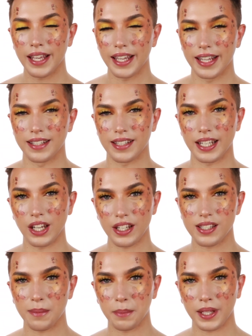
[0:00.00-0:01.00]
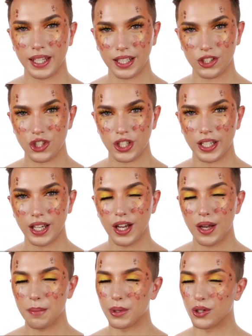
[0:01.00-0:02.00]
It's a nice peachy
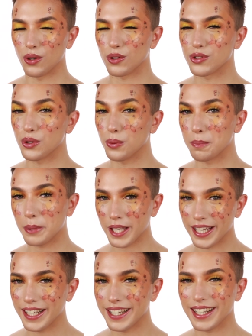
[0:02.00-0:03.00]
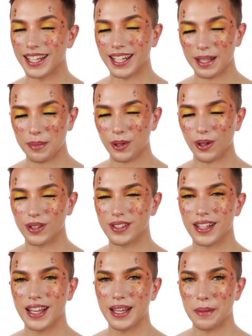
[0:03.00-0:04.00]
but not too pink lip
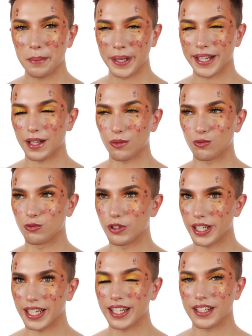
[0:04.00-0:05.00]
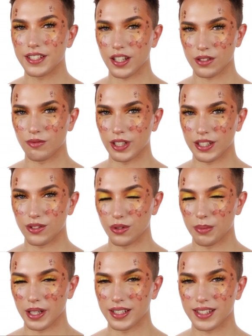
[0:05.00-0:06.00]
gloss. Pink really doesn't really suit
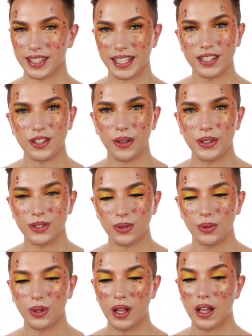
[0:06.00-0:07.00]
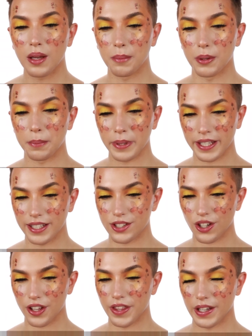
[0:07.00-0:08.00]
my skin tone at all, but
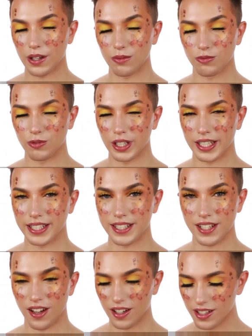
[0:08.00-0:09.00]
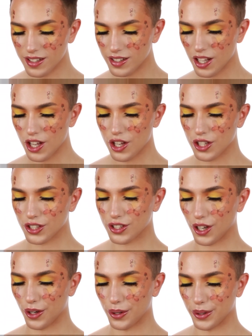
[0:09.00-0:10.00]
peach I think really does.
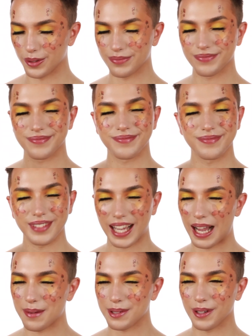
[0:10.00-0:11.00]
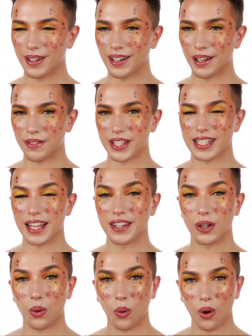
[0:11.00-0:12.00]
So I absolutely love this, and the
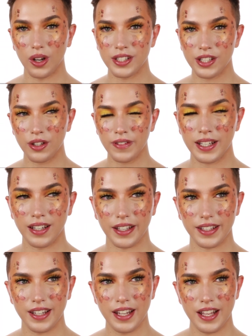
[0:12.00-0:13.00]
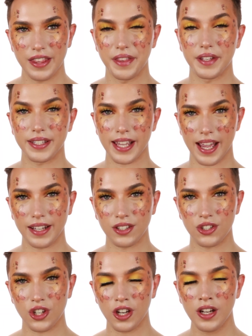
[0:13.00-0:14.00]
quality of like the
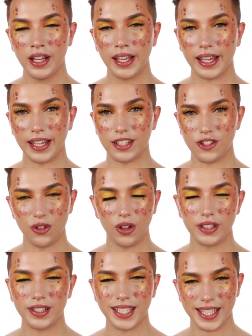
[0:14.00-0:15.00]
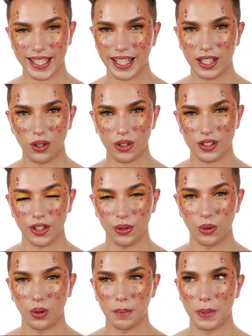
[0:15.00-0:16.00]
texture, it's not a sticky gloss at
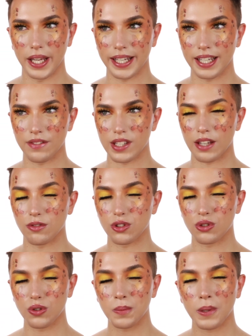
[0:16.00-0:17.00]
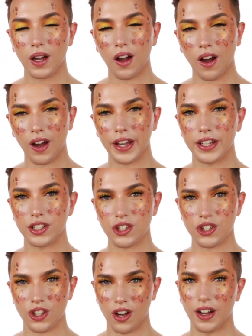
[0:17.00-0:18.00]
all, but it gives a super high
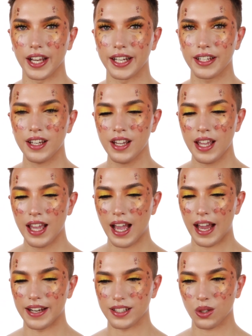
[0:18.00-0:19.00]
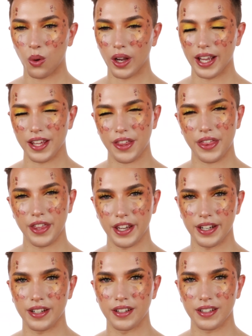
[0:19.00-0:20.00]
shine and it's quite a
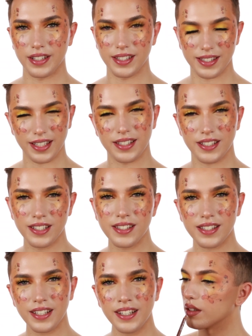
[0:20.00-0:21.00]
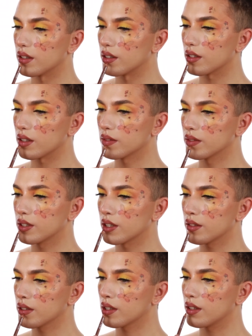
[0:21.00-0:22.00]
thin consistency. And I'm
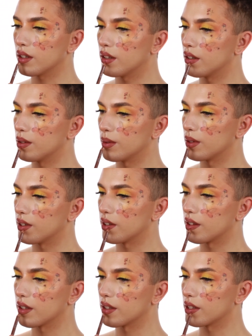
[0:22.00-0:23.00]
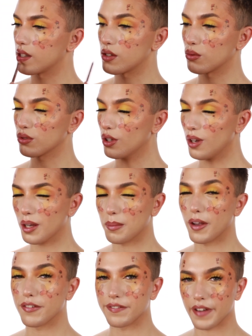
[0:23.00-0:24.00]
going in with, this is also like
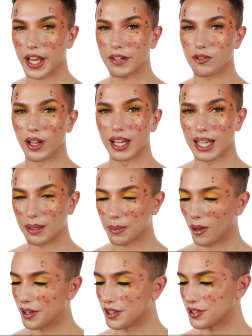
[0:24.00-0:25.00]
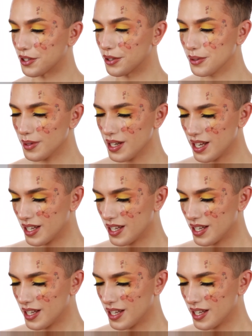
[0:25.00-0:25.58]
my favourite lip liner too.